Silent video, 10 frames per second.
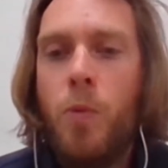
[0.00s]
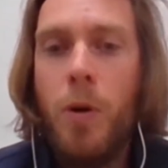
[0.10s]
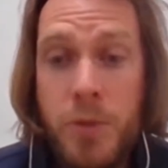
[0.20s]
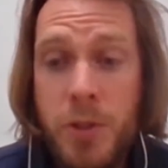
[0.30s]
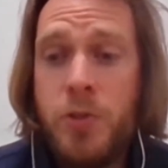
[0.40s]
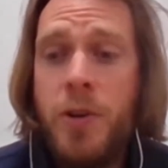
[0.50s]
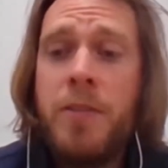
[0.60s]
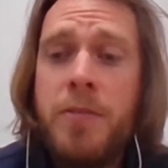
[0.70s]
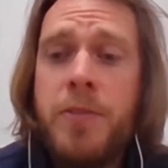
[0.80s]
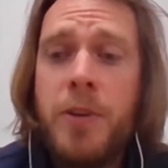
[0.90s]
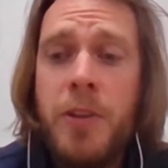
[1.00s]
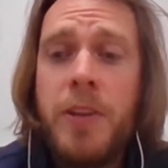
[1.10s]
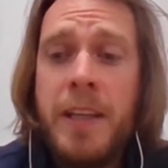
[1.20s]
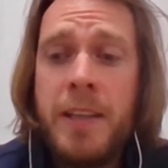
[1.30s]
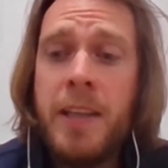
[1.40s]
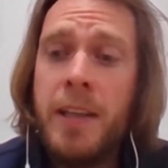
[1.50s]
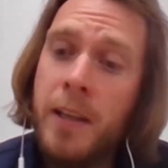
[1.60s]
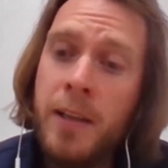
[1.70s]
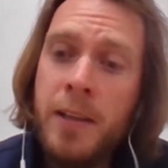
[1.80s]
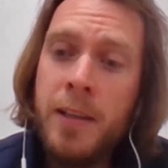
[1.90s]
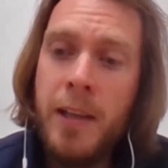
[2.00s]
What was the strength of field that they did it in?